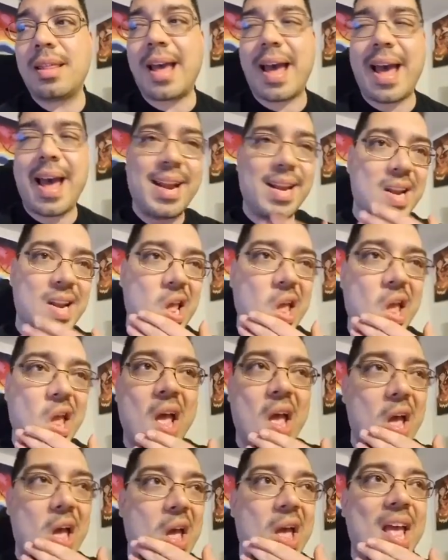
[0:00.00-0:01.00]
That
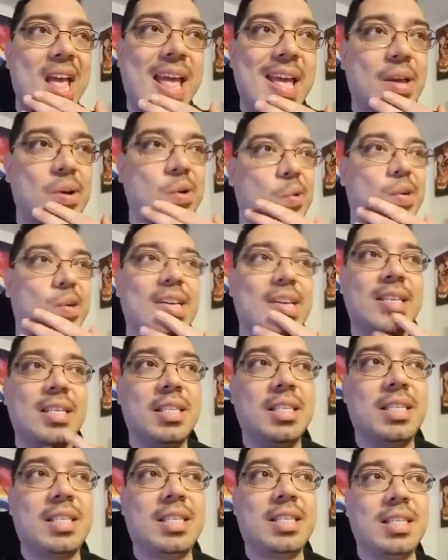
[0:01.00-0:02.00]
it
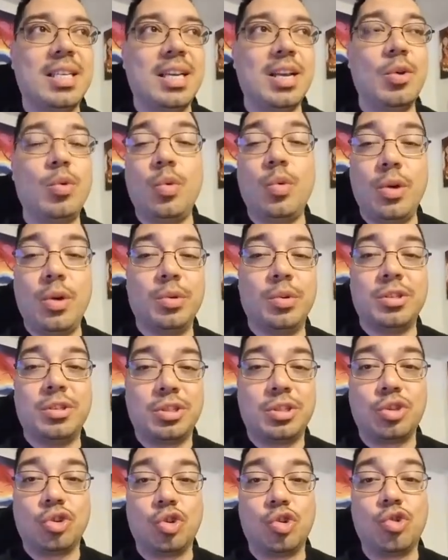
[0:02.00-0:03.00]
was
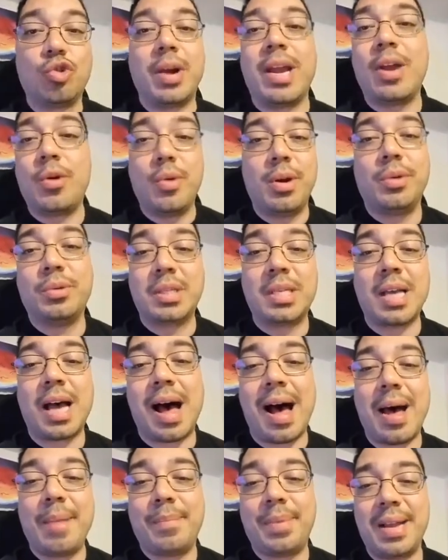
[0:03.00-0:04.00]
great when it was
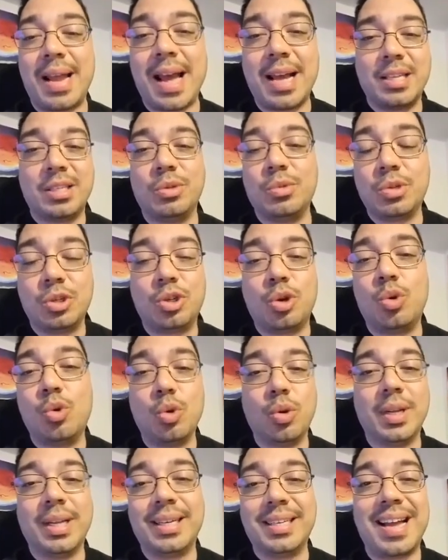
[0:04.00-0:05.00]
hot, but as it was
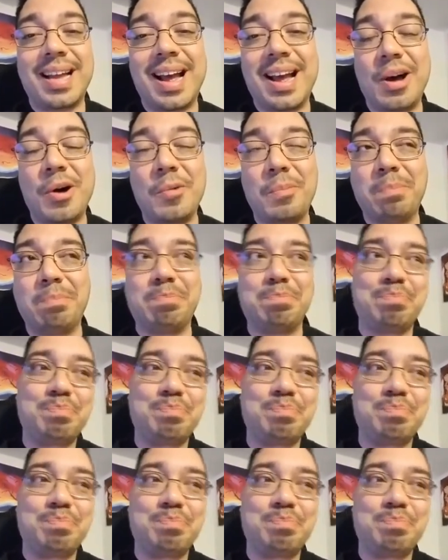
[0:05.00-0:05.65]
cooling down,